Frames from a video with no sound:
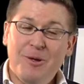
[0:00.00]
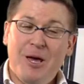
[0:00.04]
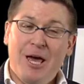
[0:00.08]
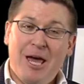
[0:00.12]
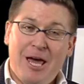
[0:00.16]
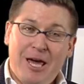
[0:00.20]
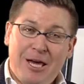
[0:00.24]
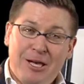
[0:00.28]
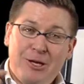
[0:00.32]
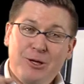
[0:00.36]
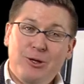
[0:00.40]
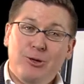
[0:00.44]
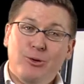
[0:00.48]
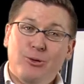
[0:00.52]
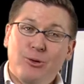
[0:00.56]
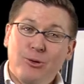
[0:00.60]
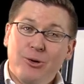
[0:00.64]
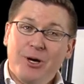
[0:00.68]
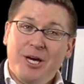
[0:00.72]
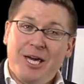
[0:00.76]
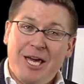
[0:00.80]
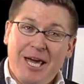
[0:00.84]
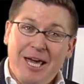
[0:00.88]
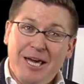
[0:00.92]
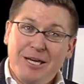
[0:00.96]
and
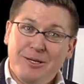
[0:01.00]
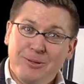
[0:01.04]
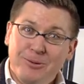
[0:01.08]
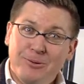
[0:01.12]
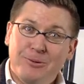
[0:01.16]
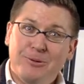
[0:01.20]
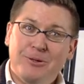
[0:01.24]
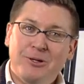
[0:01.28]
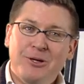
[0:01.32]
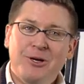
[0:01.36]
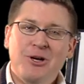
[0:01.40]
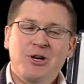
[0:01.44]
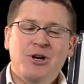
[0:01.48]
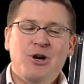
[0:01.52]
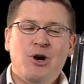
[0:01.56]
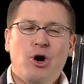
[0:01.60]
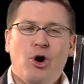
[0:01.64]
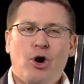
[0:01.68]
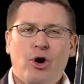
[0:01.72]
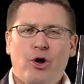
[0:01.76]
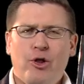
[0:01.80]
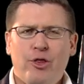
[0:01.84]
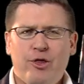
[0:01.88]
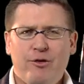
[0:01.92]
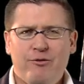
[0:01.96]
your kettle
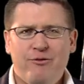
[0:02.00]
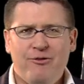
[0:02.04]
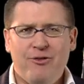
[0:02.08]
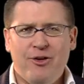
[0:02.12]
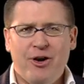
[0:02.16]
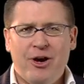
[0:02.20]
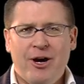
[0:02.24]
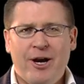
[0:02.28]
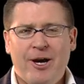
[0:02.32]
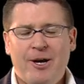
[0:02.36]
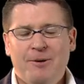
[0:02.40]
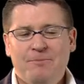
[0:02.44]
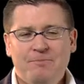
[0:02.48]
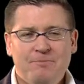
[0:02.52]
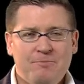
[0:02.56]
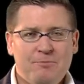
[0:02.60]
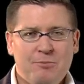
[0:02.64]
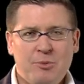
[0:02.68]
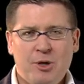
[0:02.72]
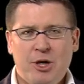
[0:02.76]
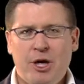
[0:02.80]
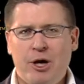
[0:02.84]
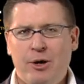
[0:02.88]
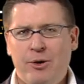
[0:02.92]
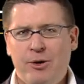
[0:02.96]
on the fire.
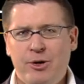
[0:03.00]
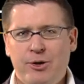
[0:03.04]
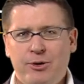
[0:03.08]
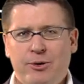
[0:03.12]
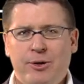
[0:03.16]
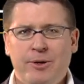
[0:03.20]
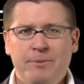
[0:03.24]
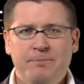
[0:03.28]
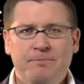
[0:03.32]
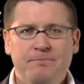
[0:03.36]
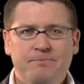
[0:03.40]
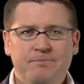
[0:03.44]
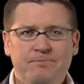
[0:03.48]
Go and do it.